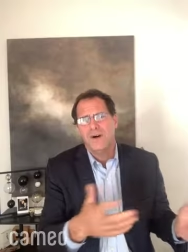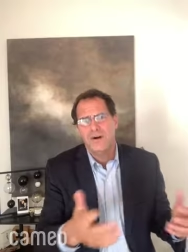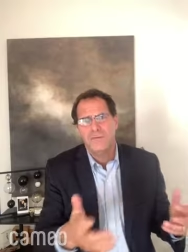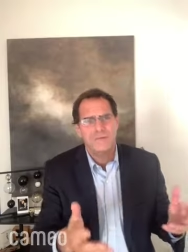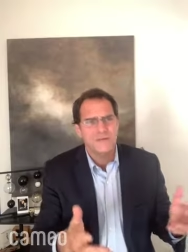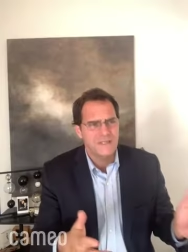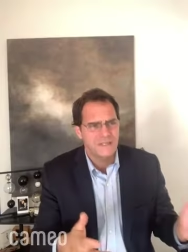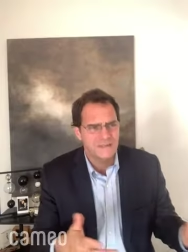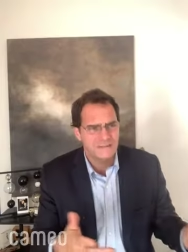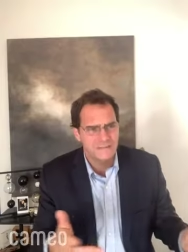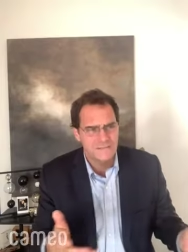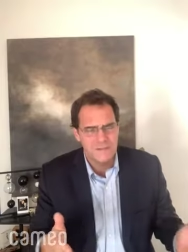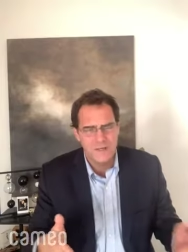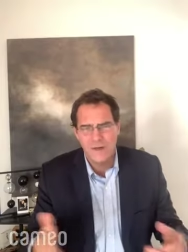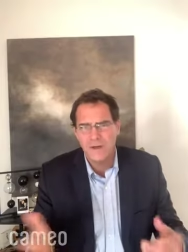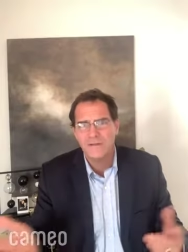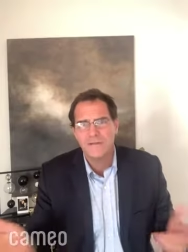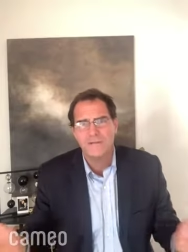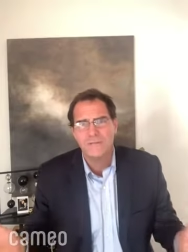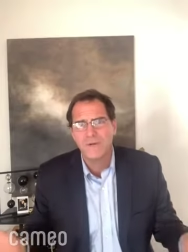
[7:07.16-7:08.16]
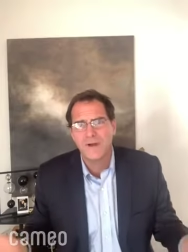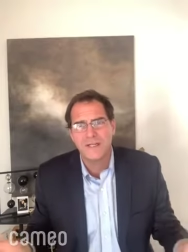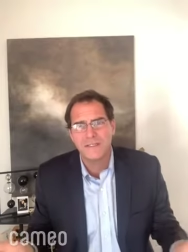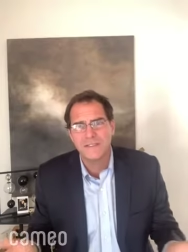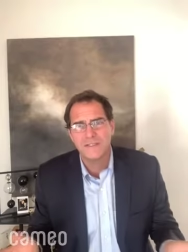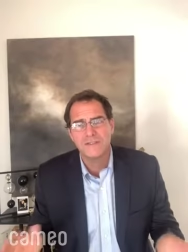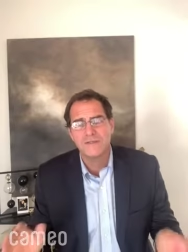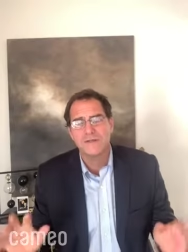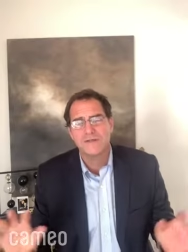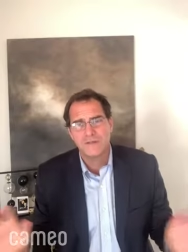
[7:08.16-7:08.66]
Albany, all the
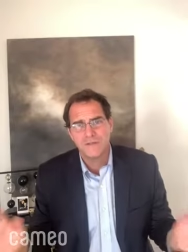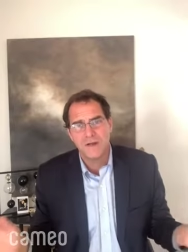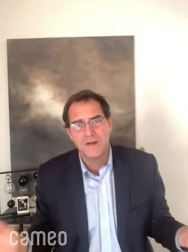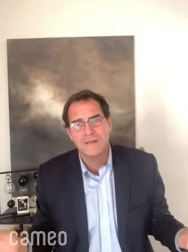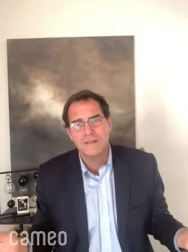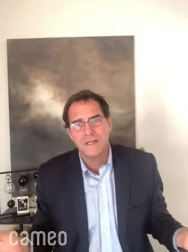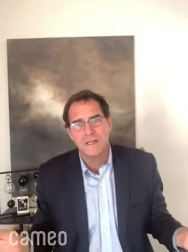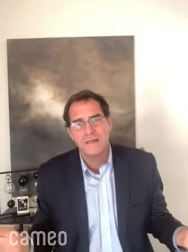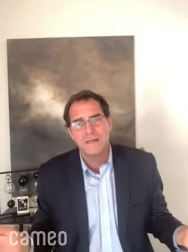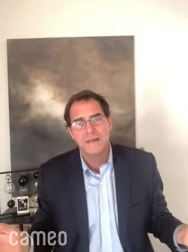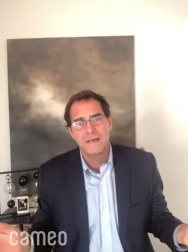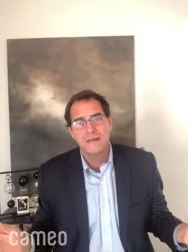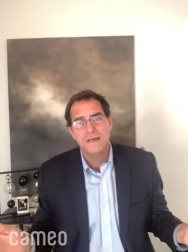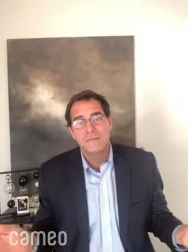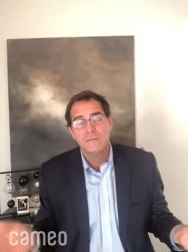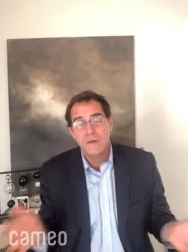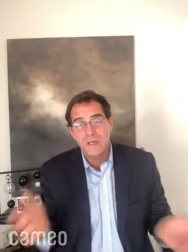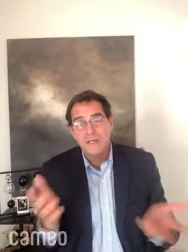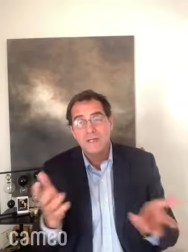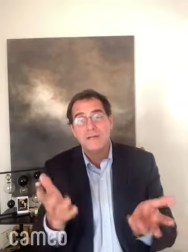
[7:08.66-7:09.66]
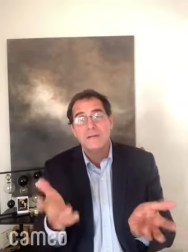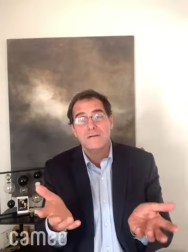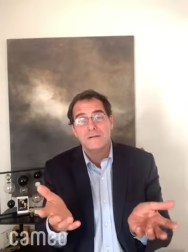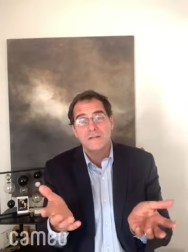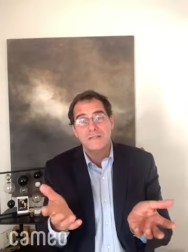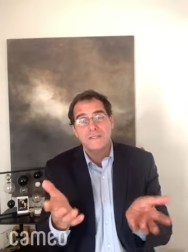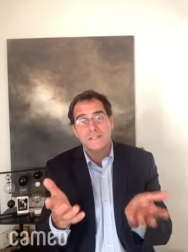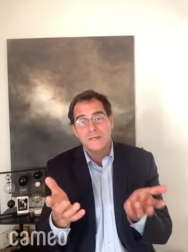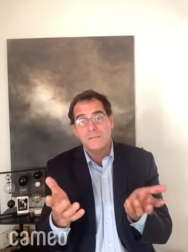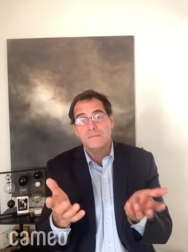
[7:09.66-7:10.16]
branches are struggling, but
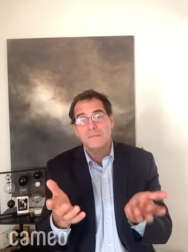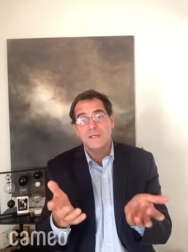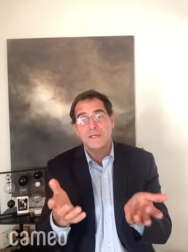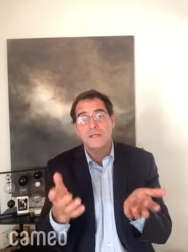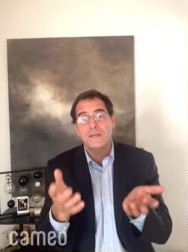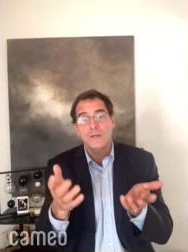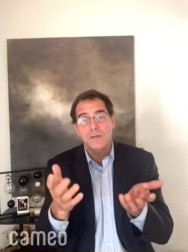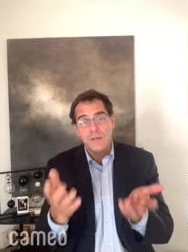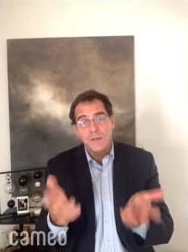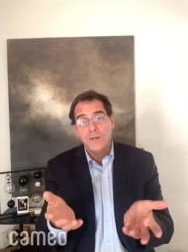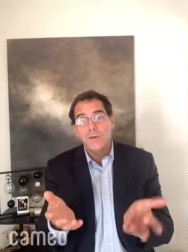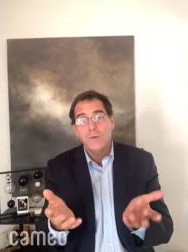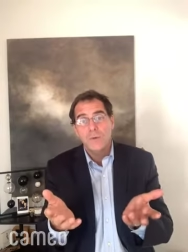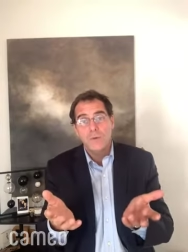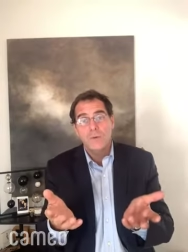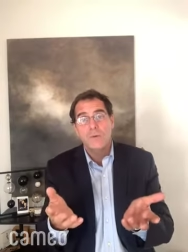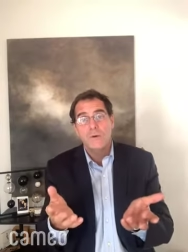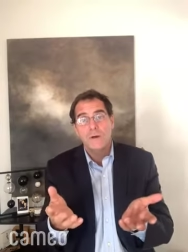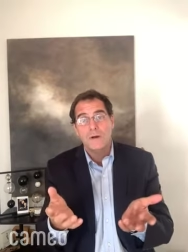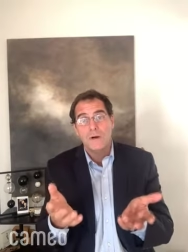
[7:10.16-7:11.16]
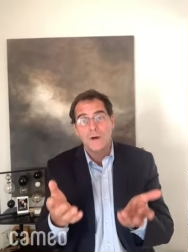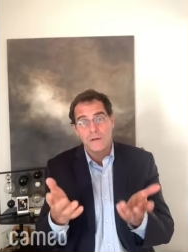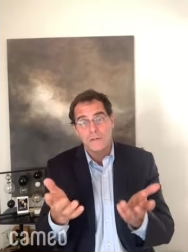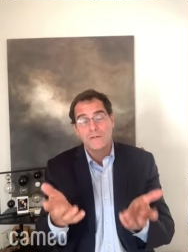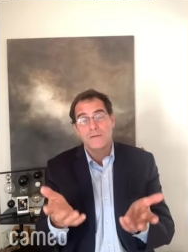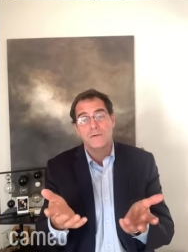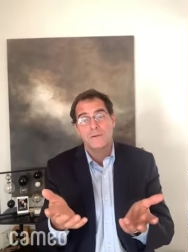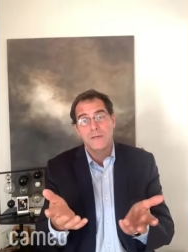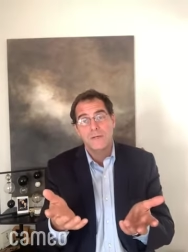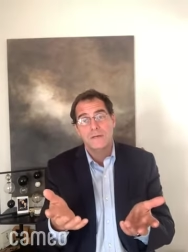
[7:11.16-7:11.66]
clearly something you are
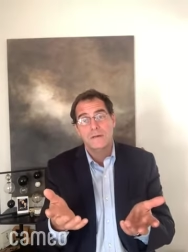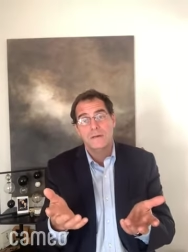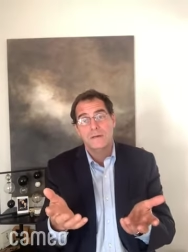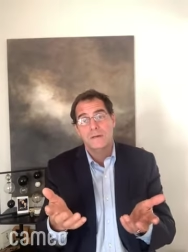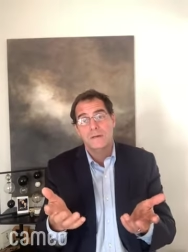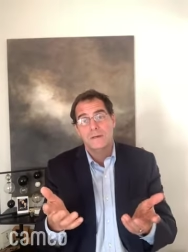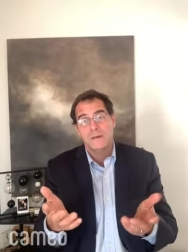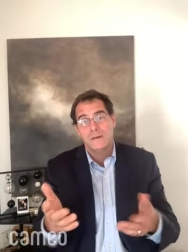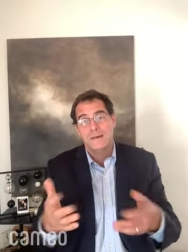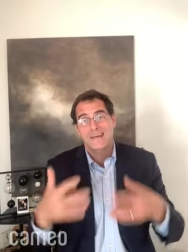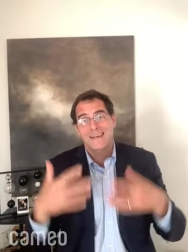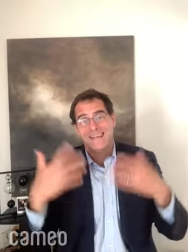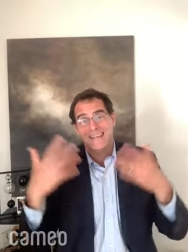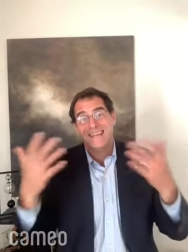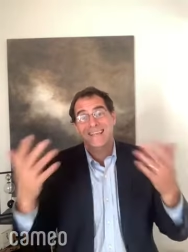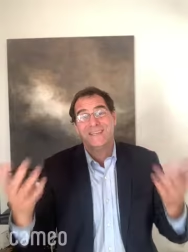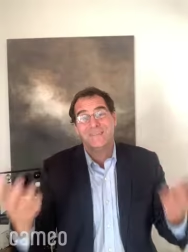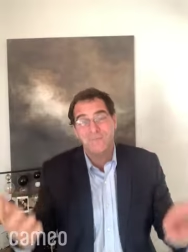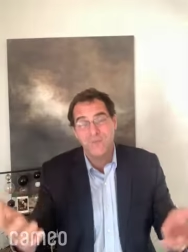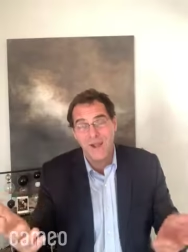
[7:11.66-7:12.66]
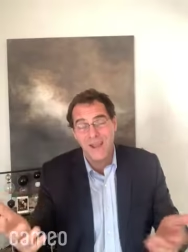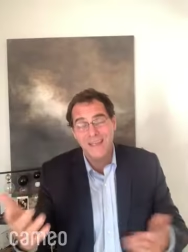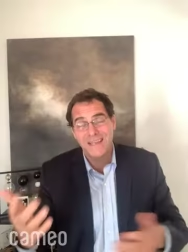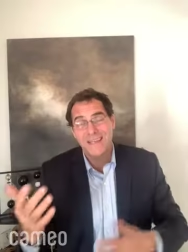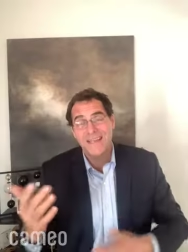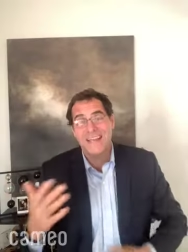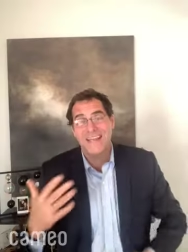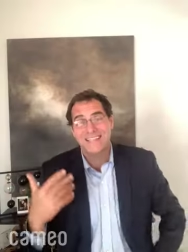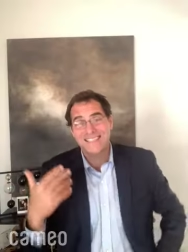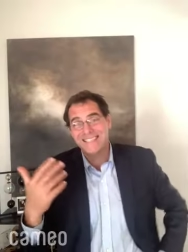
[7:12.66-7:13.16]
doing is right.
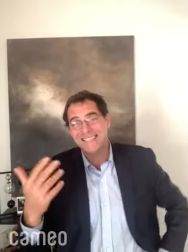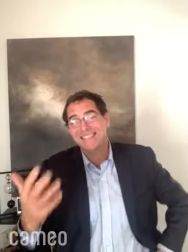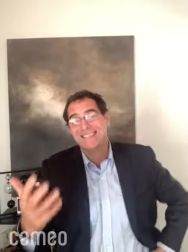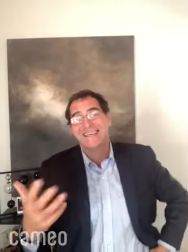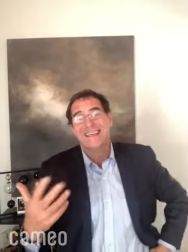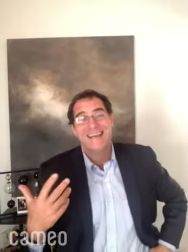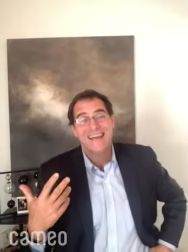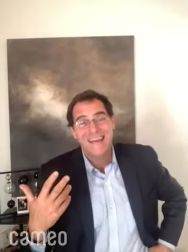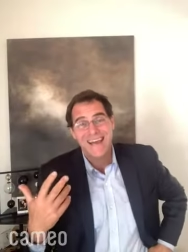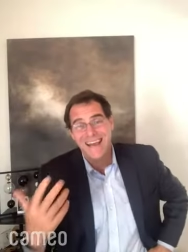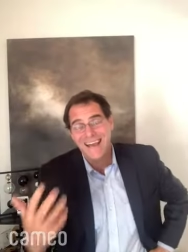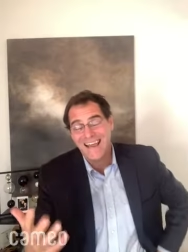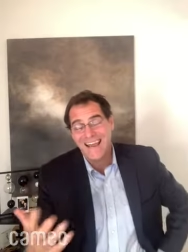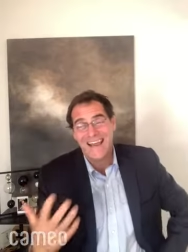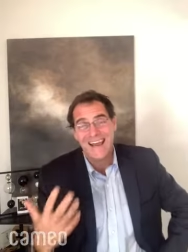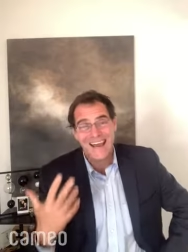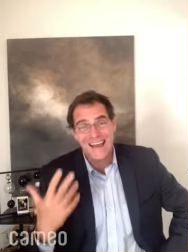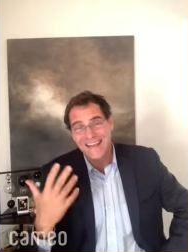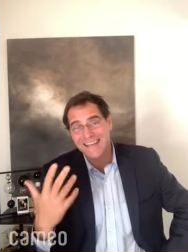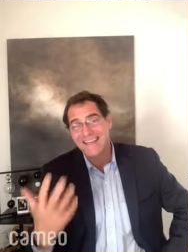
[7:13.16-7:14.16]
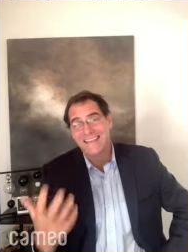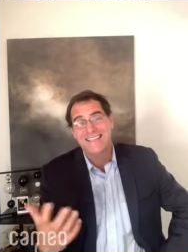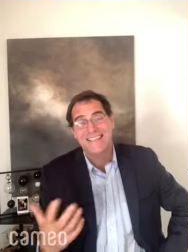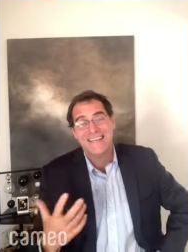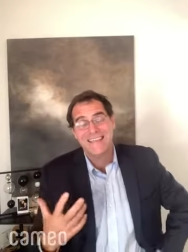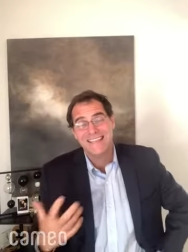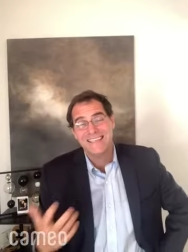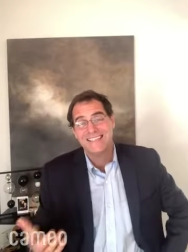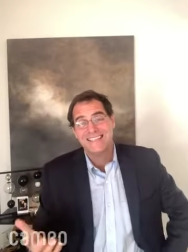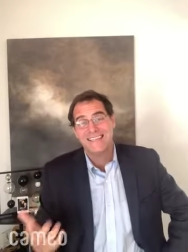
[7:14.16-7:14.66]
And I just, I need to
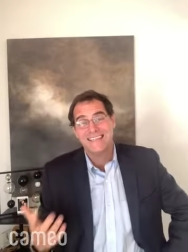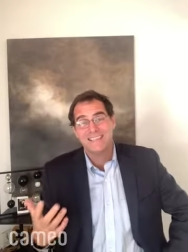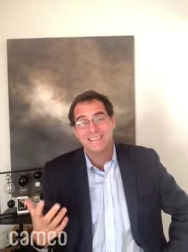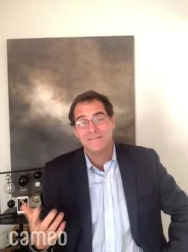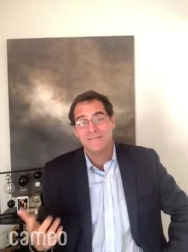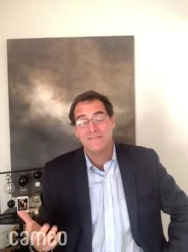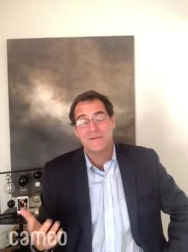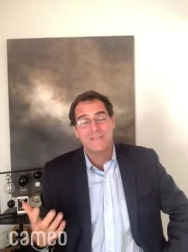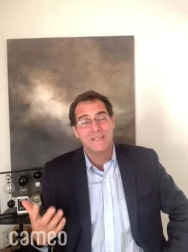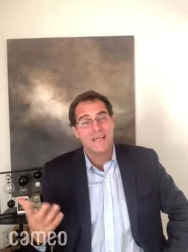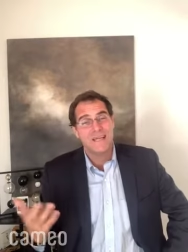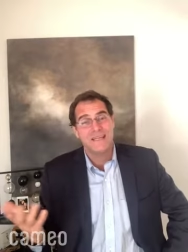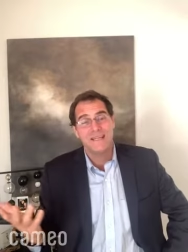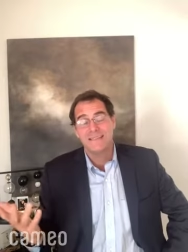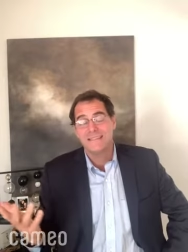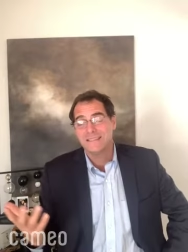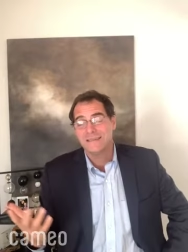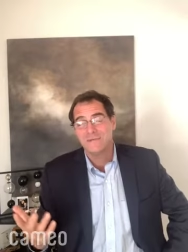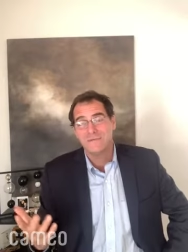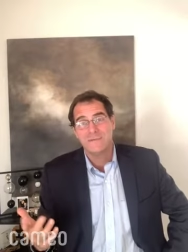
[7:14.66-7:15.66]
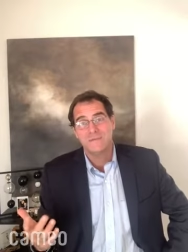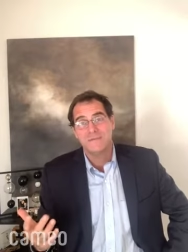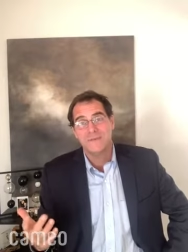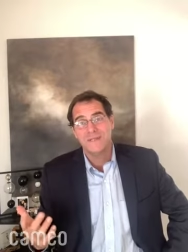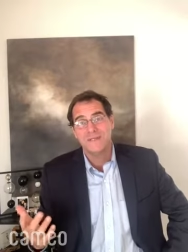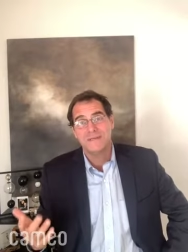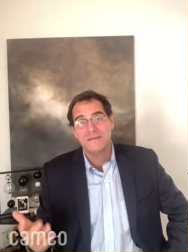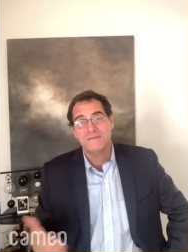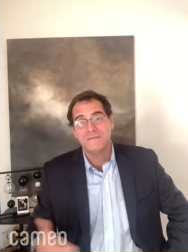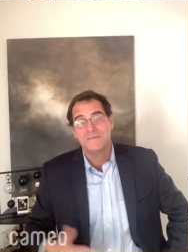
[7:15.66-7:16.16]
get a sense of what that is. It would
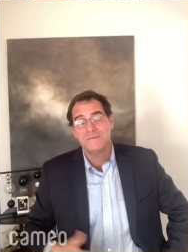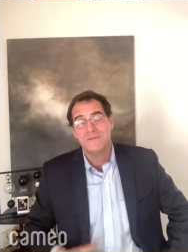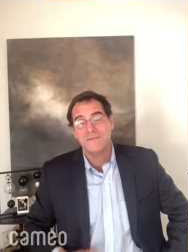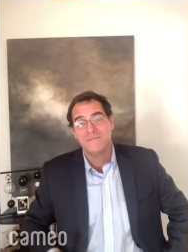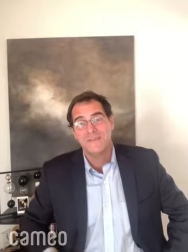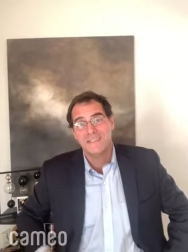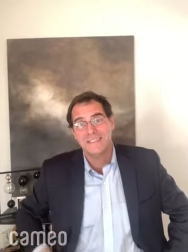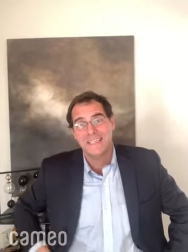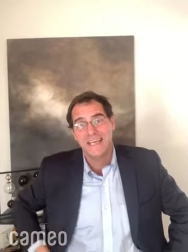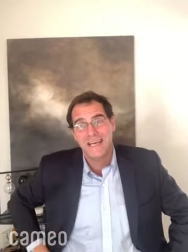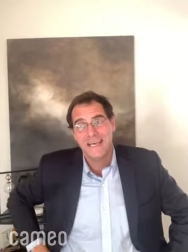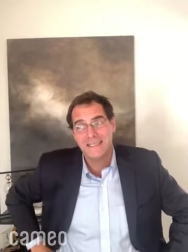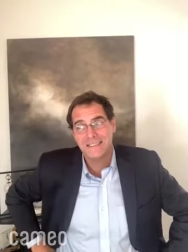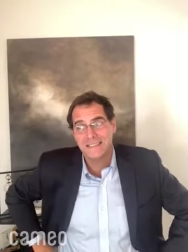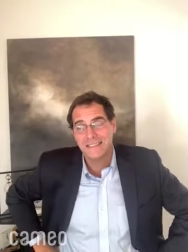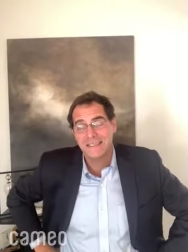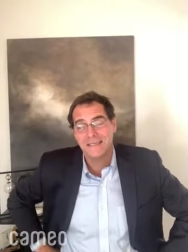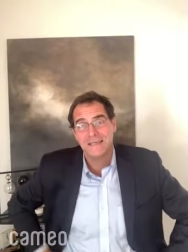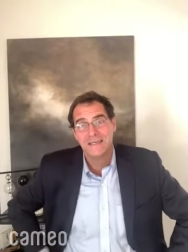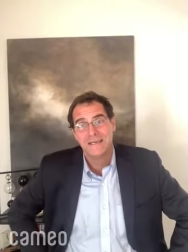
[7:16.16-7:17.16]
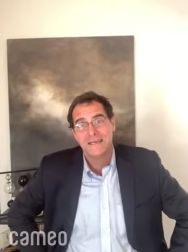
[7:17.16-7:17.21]
be, it would be fantastic.